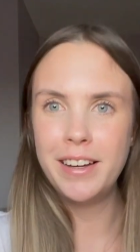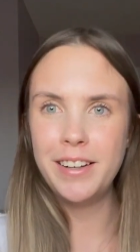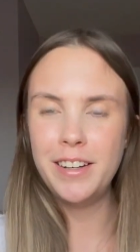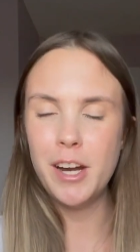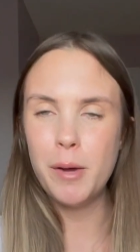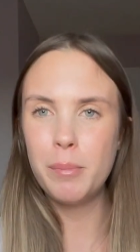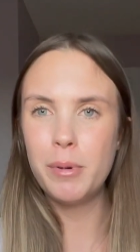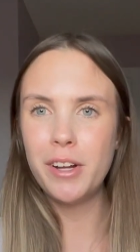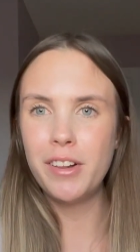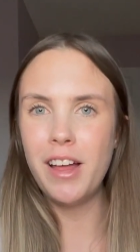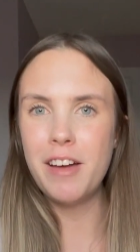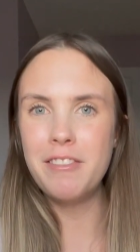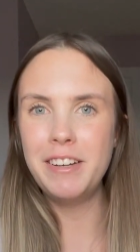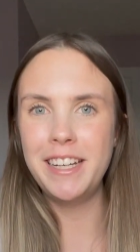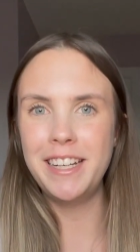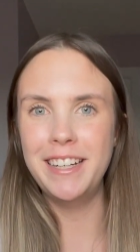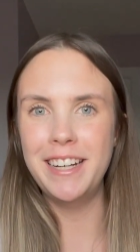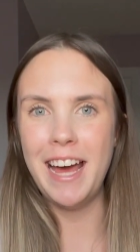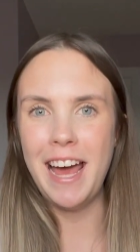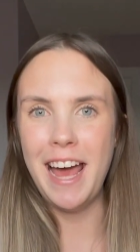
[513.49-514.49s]
Number
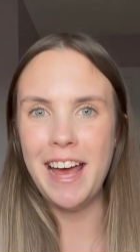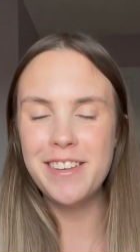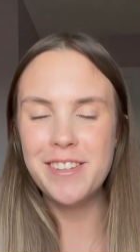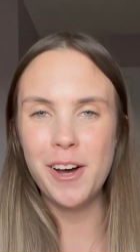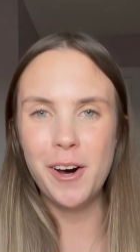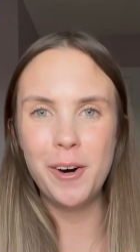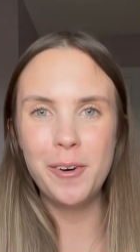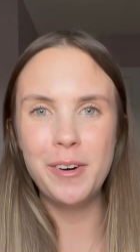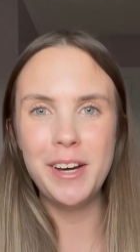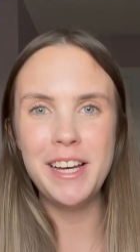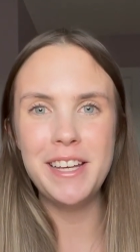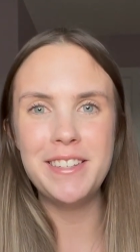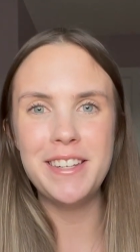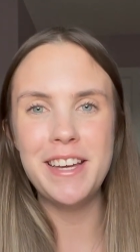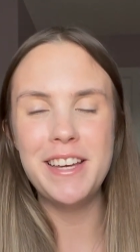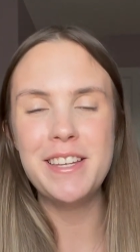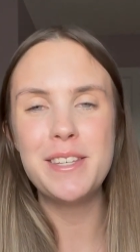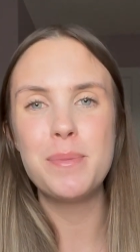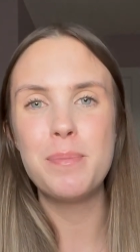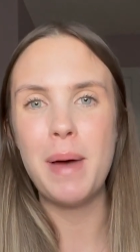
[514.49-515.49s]
11, as always,
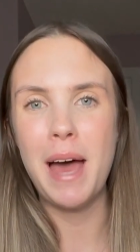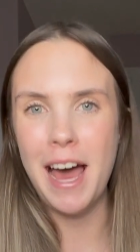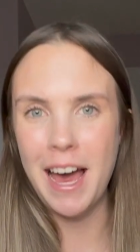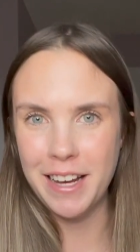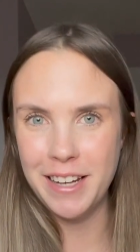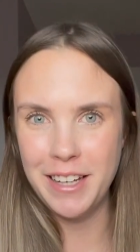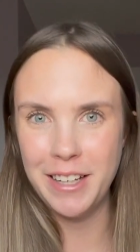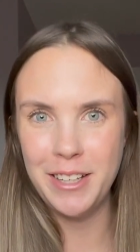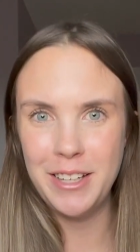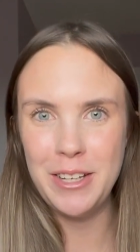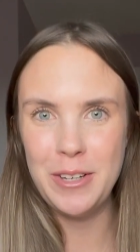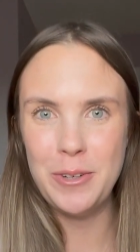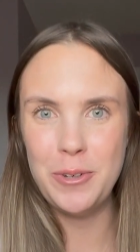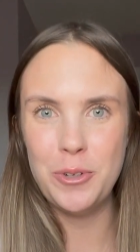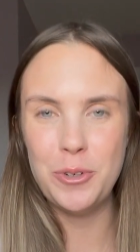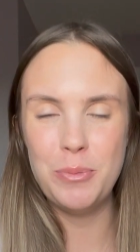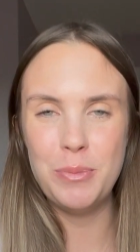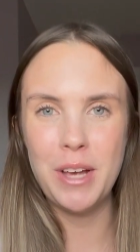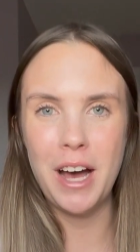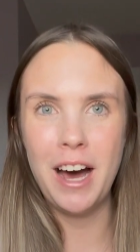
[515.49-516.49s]
is packing
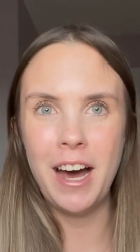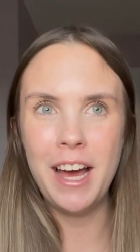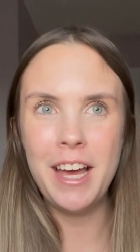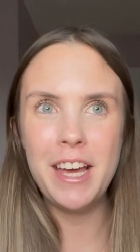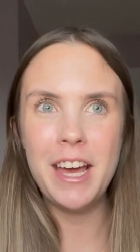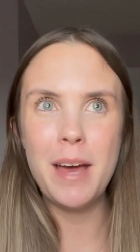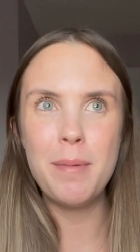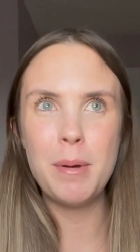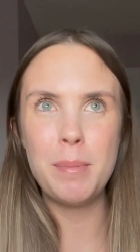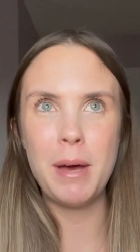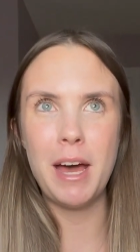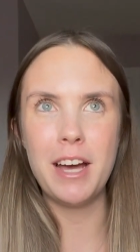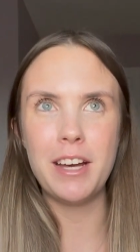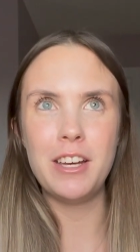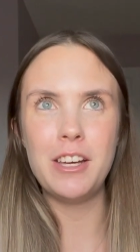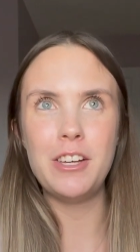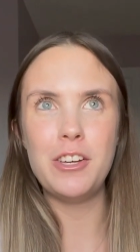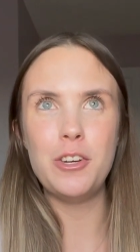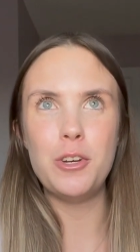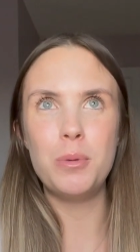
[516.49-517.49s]
cubes. I am a
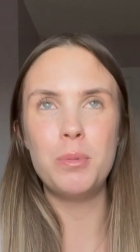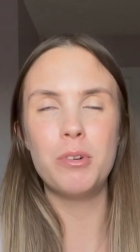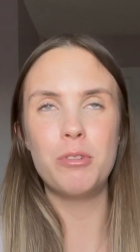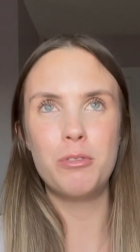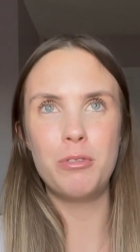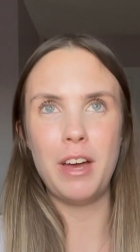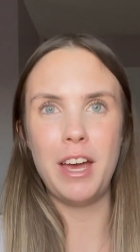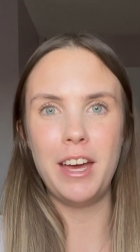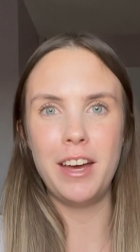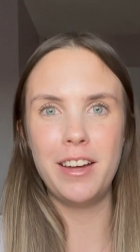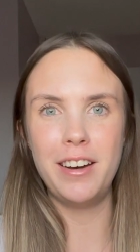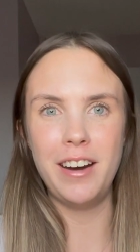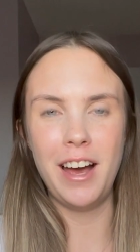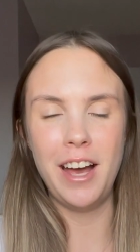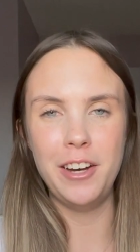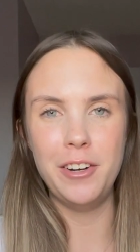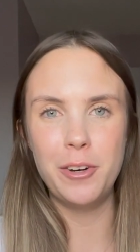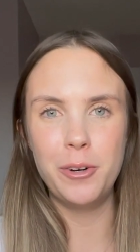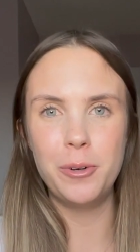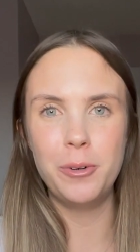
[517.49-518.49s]
packing cube fan.
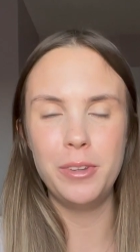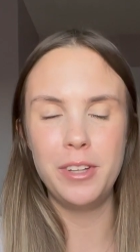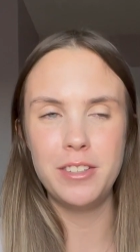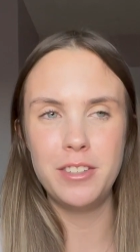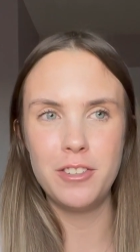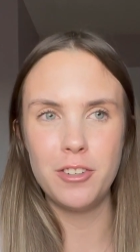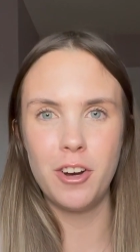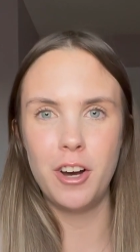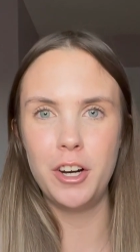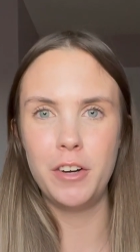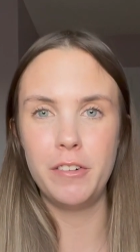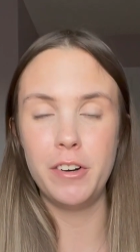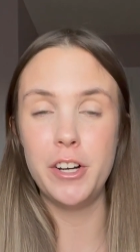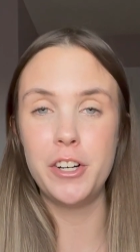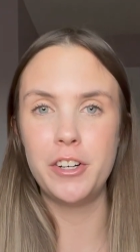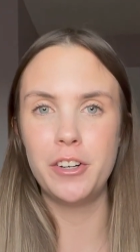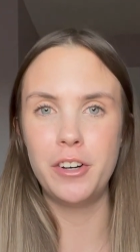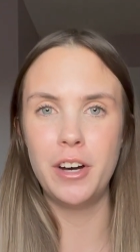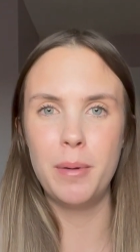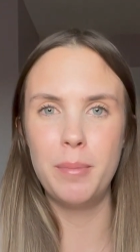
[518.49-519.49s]
I know this is
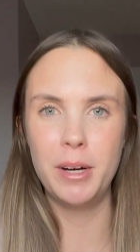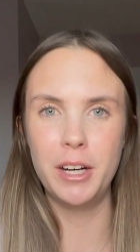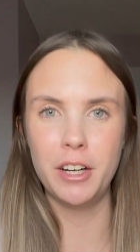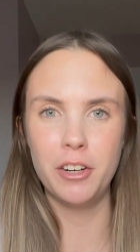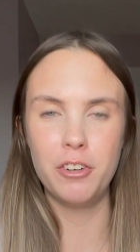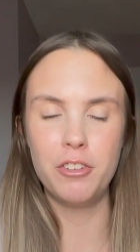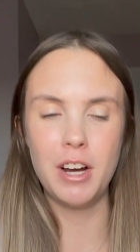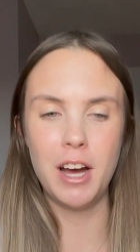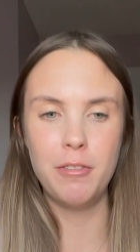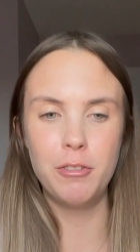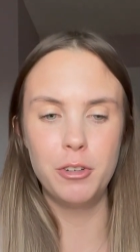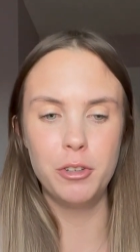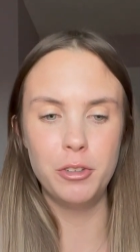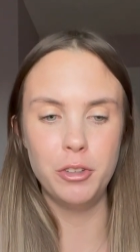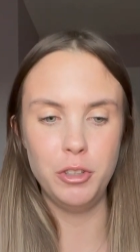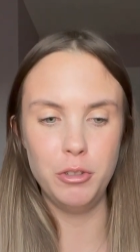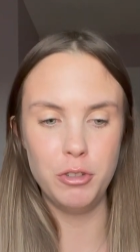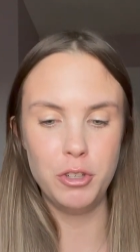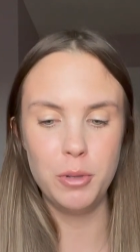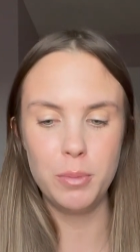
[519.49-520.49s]
controversial among travel
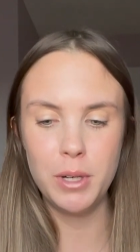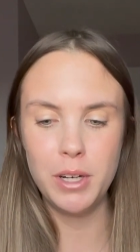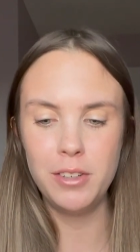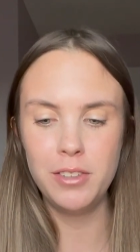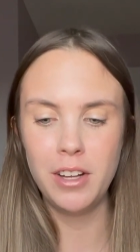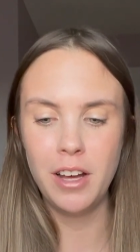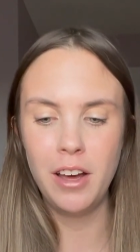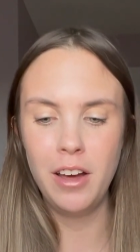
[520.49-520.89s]
YouTubers.